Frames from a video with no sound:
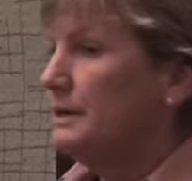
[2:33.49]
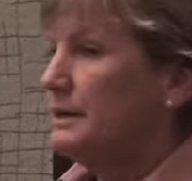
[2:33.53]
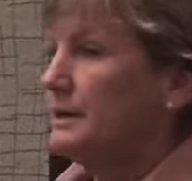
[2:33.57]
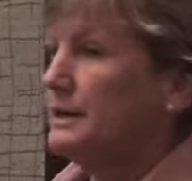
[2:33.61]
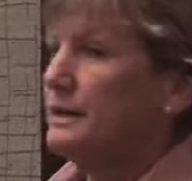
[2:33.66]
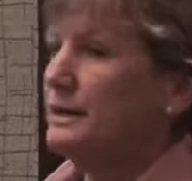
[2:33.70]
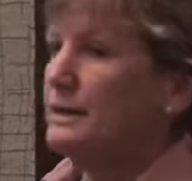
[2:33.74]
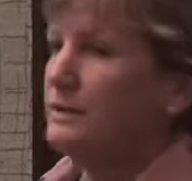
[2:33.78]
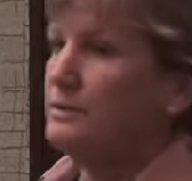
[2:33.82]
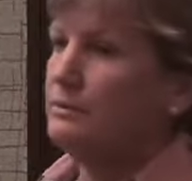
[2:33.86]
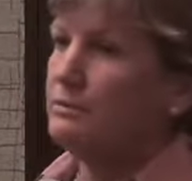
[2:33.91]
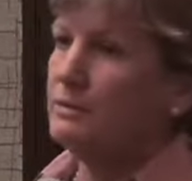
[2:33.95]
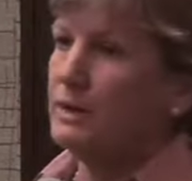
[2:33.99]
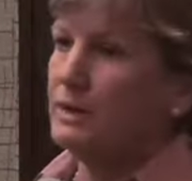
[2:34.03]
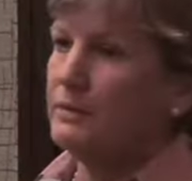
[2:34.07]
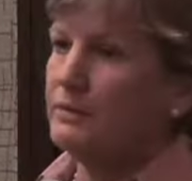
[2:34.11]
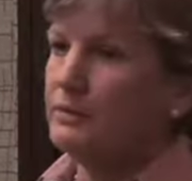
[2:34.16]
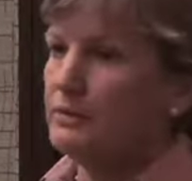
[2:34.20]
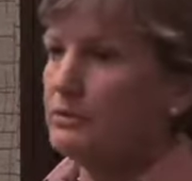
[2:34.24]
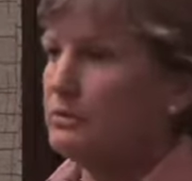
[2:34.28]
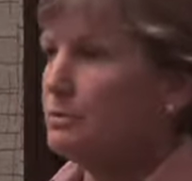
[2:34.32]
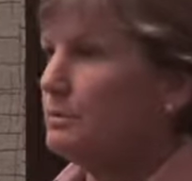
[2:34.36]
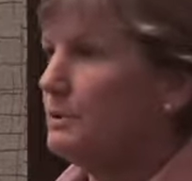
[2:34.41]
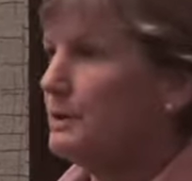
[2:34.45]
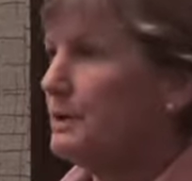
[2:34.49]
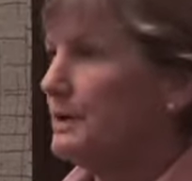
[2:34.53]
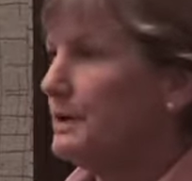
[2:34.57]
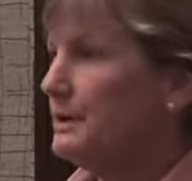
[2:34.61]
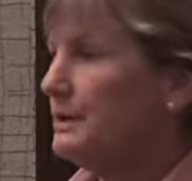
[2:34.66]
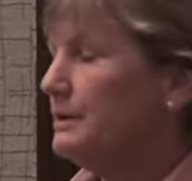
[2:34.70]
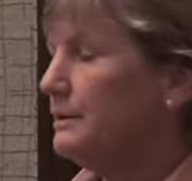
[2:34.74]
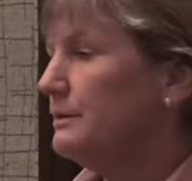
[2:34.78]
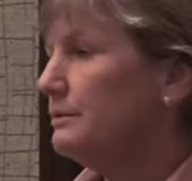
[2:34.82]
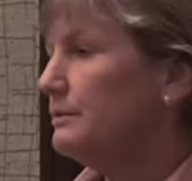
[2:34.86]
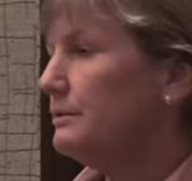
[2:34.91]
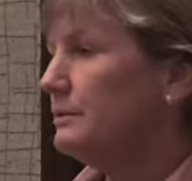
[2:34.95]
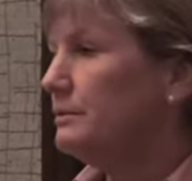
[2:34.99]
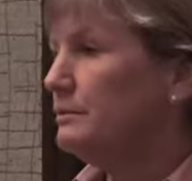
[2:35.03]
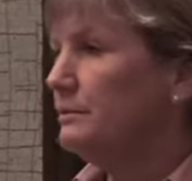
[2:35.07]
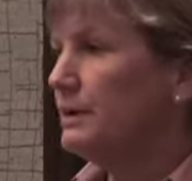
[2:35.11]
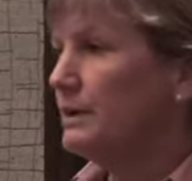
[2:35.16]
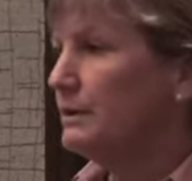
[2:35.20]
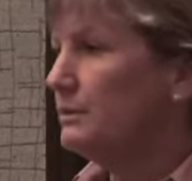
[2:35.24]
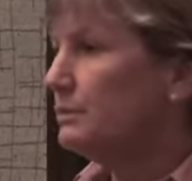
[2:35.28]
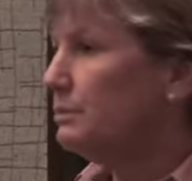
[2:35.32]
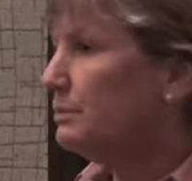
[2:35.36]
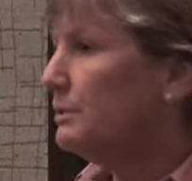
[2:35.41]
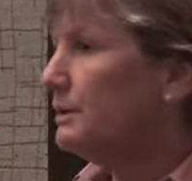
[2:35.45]
And you've got the 20, so you've
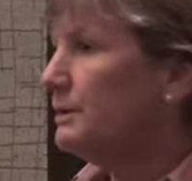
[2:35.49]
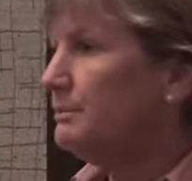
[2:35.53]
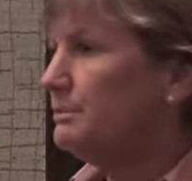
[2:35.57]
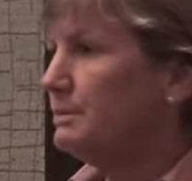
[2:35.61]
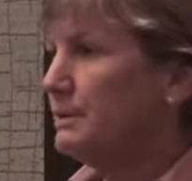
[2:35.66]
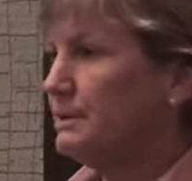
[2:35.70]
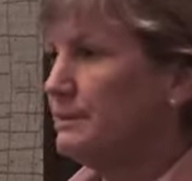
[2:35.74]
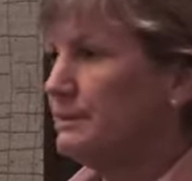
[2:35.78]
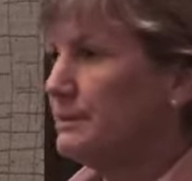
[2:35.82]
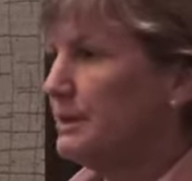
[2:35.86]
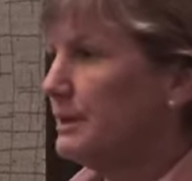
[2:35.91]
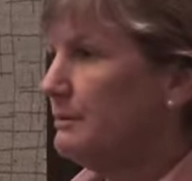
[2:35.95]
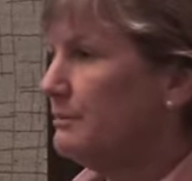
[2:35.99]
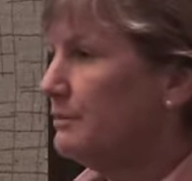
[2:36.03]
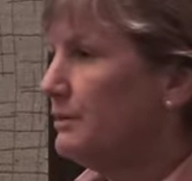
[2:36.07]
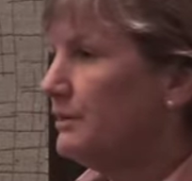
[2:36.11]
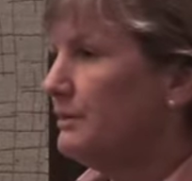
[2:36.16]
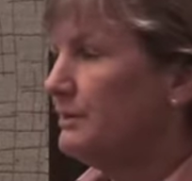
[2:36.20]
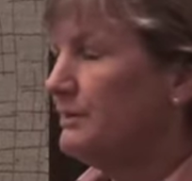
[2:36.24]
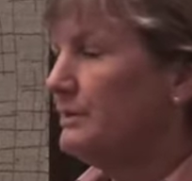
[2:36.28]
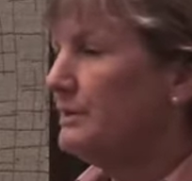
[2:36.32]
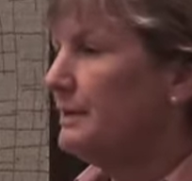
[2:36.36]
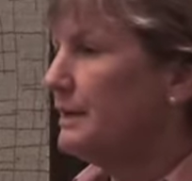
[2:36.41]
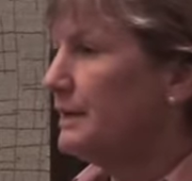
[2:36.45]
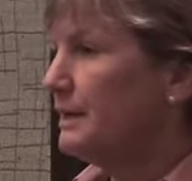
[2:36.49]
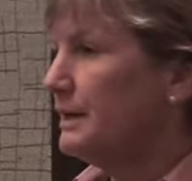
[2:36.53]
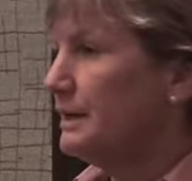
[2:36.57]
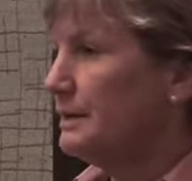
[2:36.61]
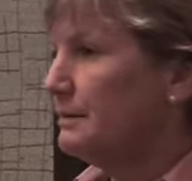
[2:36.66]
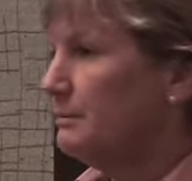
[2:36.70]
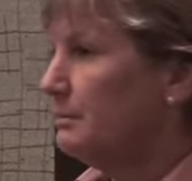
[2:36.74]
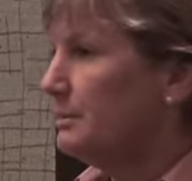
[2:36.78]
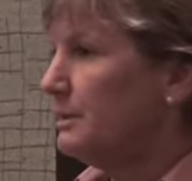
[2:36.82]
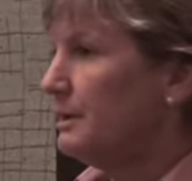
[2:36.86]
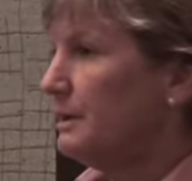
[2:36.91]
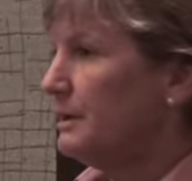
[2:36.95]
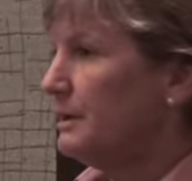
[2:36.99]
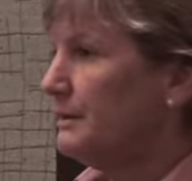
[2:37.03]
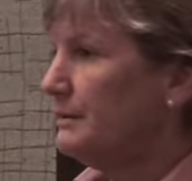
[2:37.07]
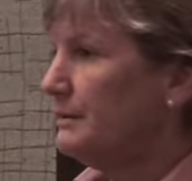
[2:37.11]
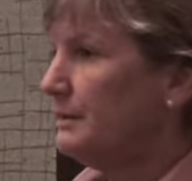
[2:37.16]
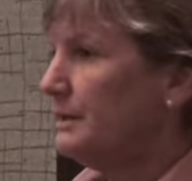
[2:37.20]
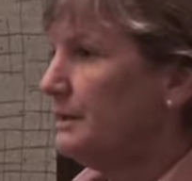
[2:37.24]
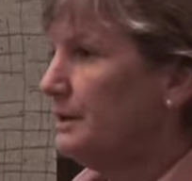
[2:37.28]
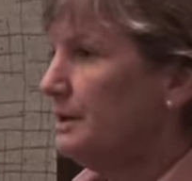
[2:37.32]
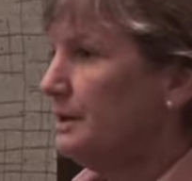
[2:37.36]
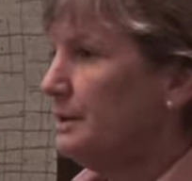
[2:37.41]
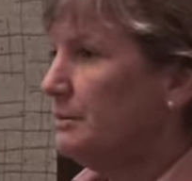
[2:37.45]
got 20 plus time faults. You're not getting a
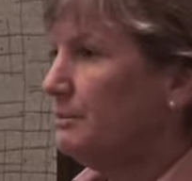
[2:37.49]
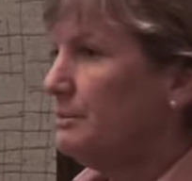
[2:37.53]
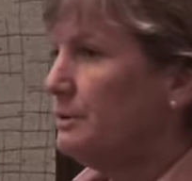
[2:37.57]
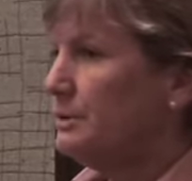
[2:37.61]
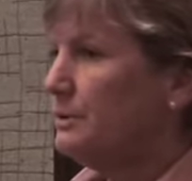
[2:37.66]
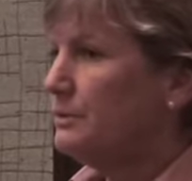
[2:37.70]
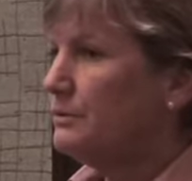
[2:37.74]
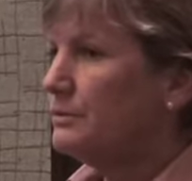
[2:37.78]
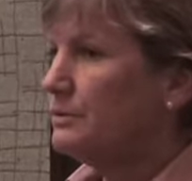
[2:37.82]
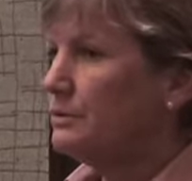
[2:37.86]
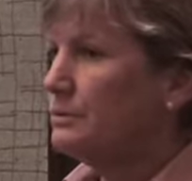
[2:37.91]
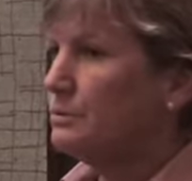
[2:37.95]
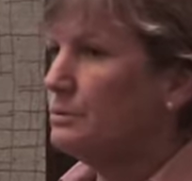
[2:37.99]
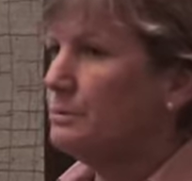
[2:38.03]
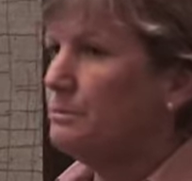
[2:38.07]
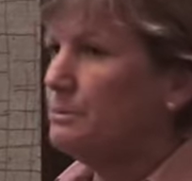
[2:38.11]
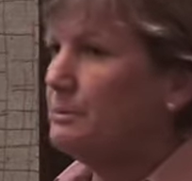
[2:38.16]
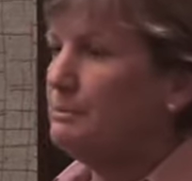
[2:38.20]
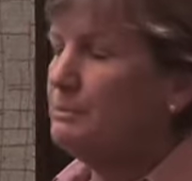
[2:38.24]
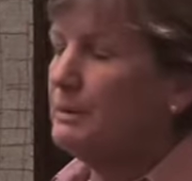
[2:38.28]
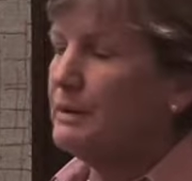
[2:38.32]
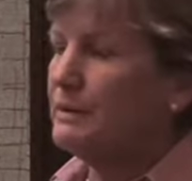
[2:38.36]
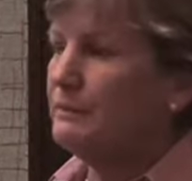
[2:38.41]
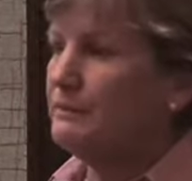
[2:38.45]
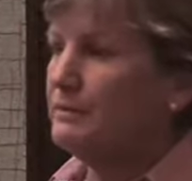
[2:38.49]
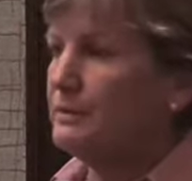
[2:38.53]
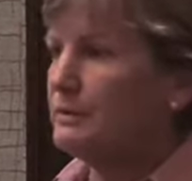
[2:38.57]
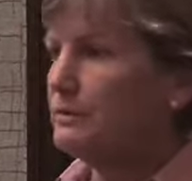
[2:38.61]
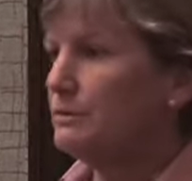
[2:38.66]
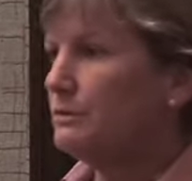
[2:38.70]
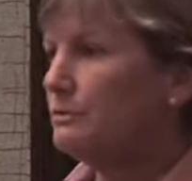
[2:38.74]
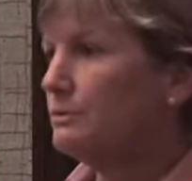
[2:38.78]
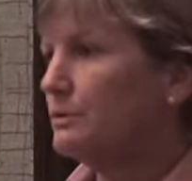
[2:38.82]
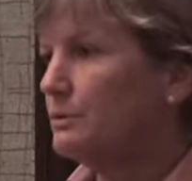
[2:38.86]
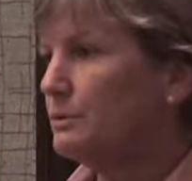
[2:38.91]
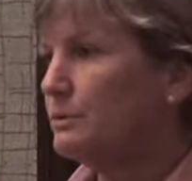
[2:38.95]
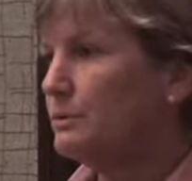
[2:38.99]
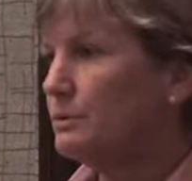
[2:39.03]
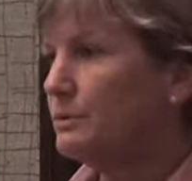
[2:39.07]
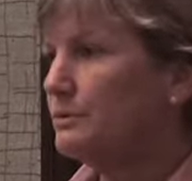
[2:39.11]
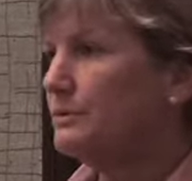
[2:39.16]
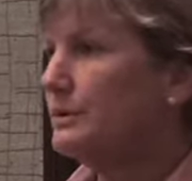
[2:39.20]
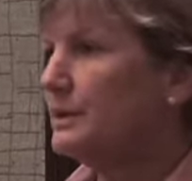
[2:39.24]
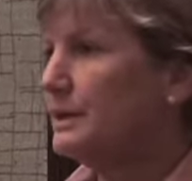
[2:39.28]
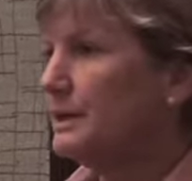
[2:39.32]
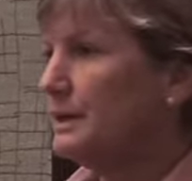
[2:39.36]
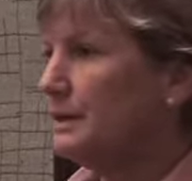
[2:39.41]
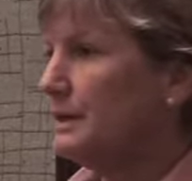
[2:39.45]
prize, but it sure would be beneficial for the horse
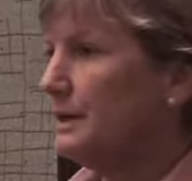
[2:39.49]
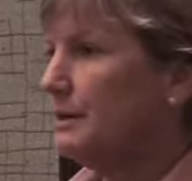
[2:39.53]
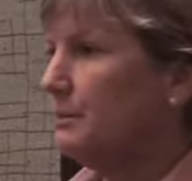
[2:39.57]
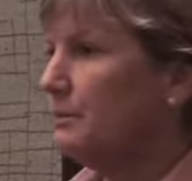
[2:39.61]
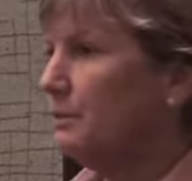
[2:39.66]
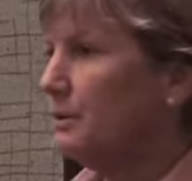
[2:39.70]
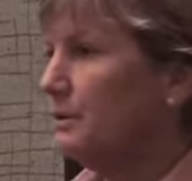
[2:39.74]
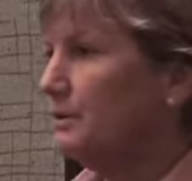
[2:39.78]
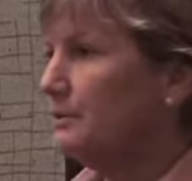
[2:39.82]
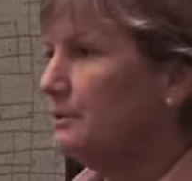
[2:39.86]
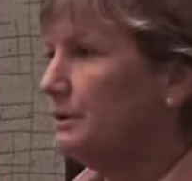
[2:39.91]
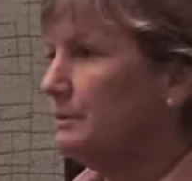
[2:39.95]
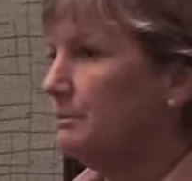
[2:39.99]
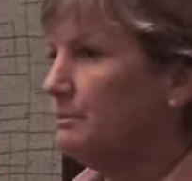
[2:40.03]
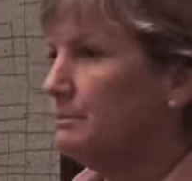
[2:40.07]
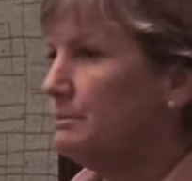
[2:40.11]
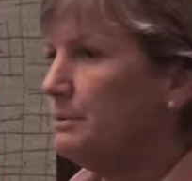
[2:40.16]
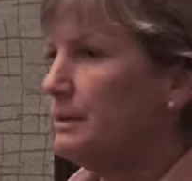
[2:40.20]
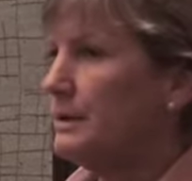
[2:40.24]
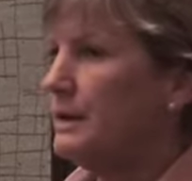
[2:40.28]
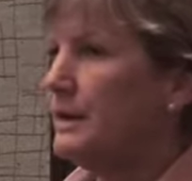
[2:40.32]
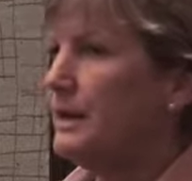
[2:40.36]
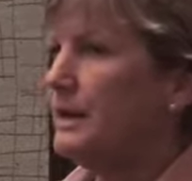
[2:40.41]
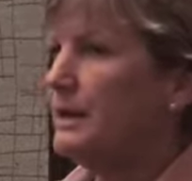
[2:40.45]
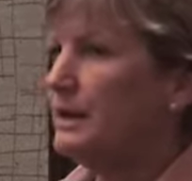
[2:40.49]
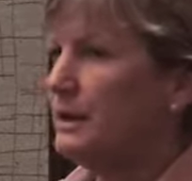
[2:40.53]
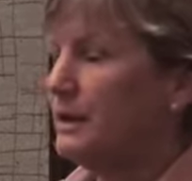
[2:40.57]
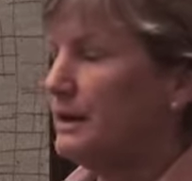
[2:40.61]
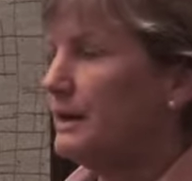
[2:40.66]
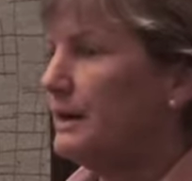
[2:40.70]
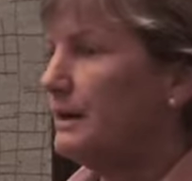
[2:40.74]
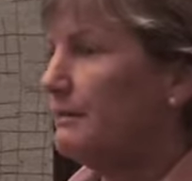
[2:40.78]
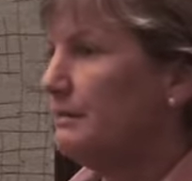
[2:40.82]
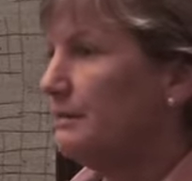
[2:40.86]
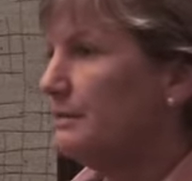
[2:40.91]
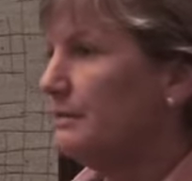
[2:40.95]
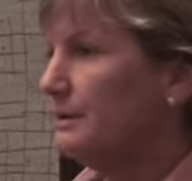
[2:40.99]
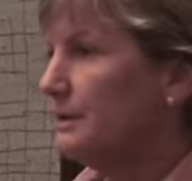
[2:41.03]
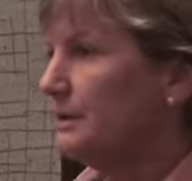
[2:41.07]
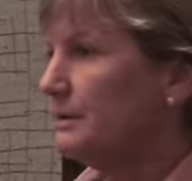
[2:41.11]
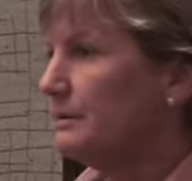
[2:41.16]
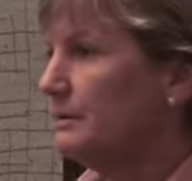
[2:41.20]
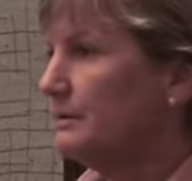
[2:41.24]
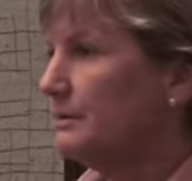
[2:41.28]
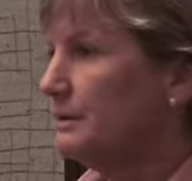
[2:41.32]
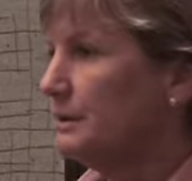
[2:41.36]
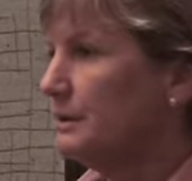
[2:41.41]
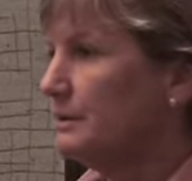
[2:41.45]
to get in that water jump and not have a
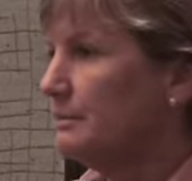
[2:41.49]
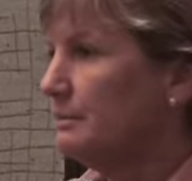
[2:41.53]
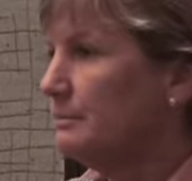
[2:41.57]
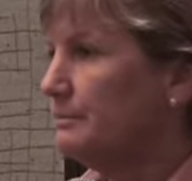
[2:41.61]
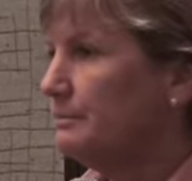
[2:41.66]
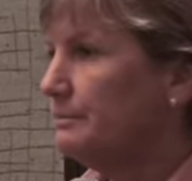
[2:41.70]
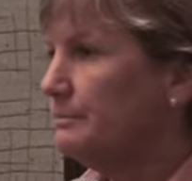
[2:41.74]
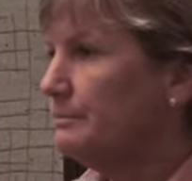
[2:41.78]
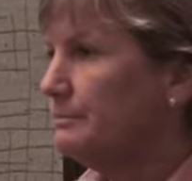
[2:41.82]
second stop.